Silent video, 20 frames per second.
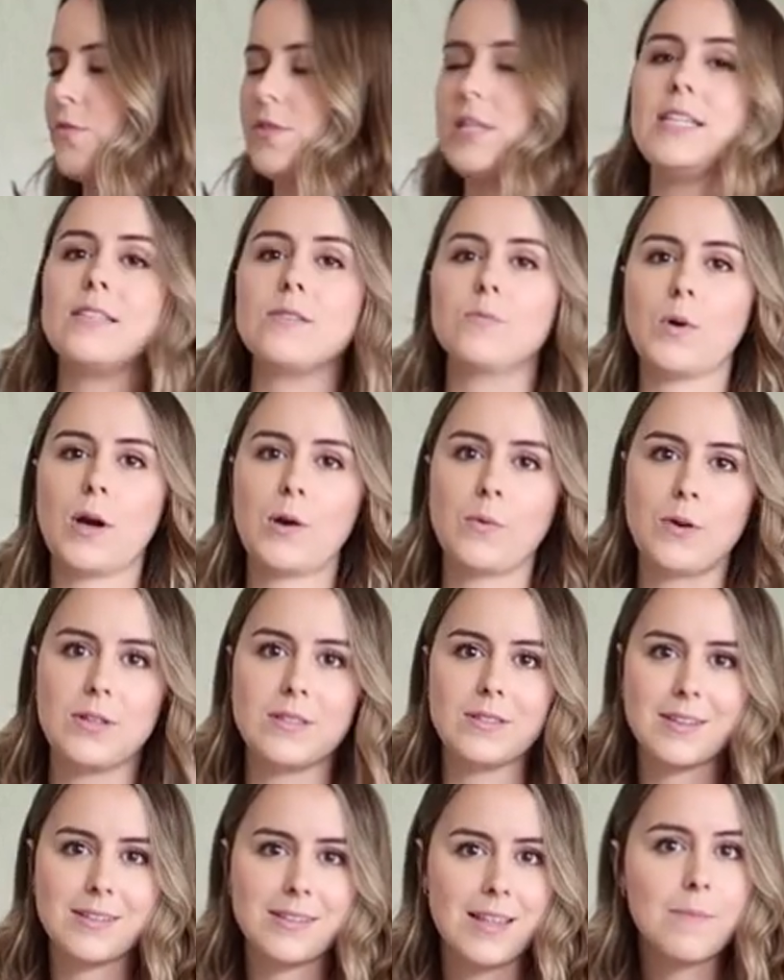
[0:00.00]
of these white
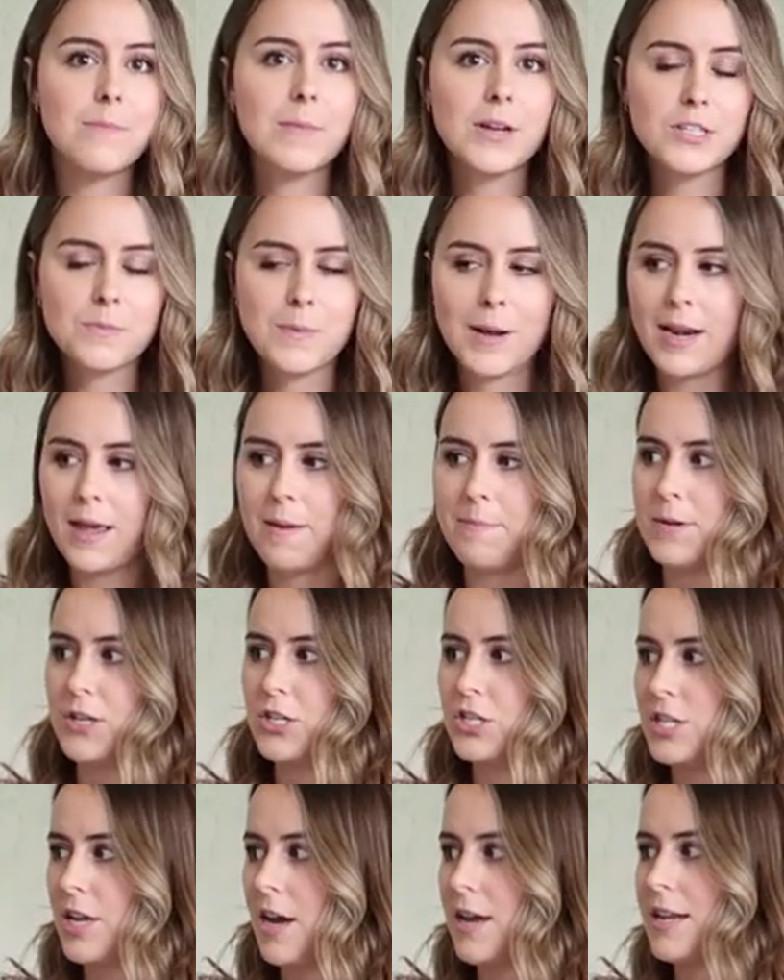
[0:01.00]
ones because they're much better,
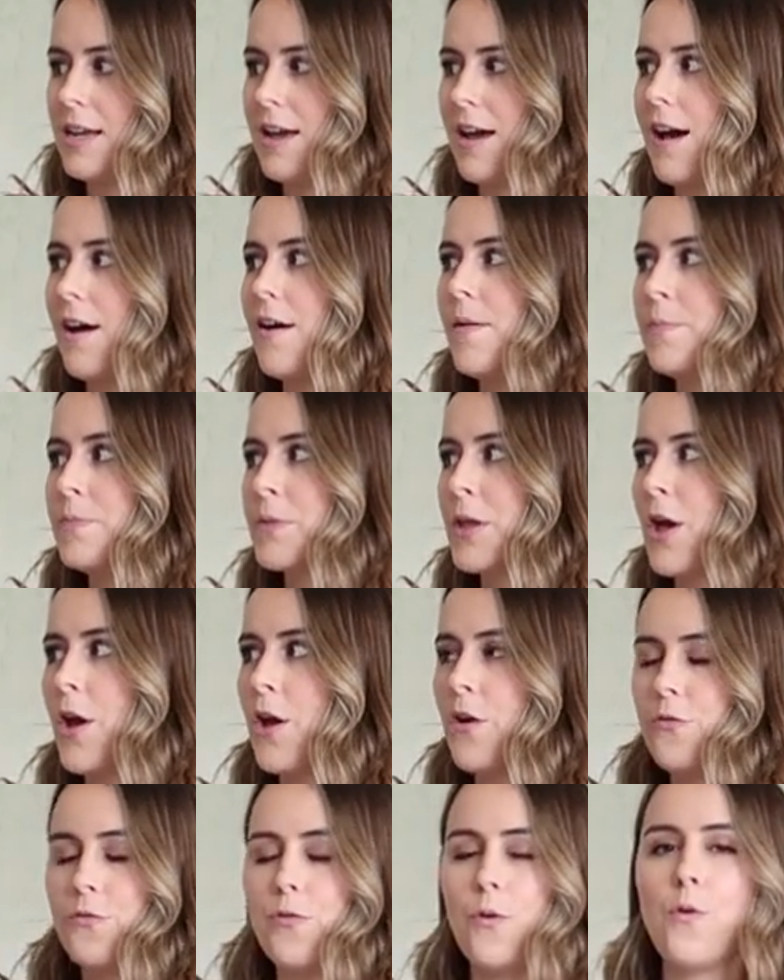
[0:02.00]
much sturdier
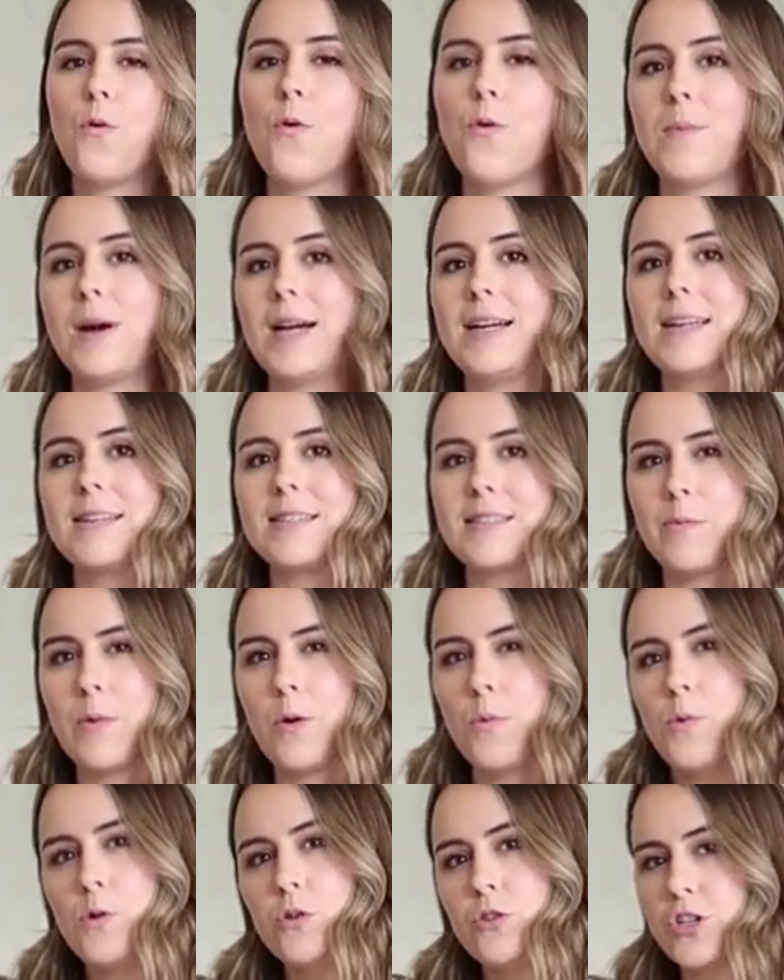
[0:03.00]
for my
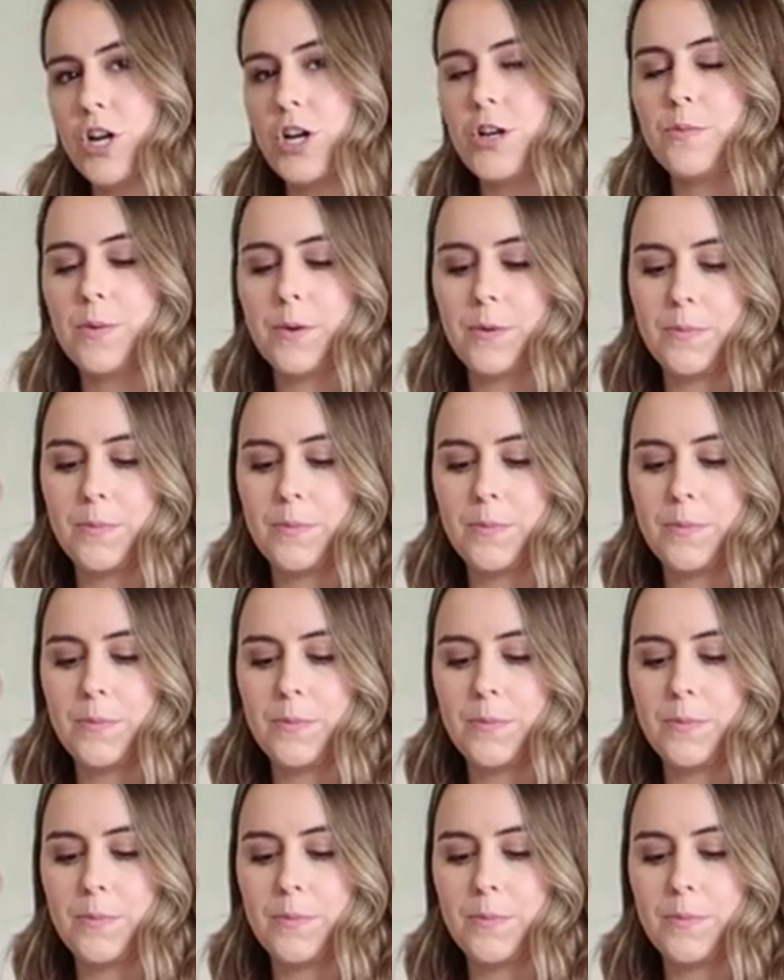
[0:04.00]
summer wardrobe.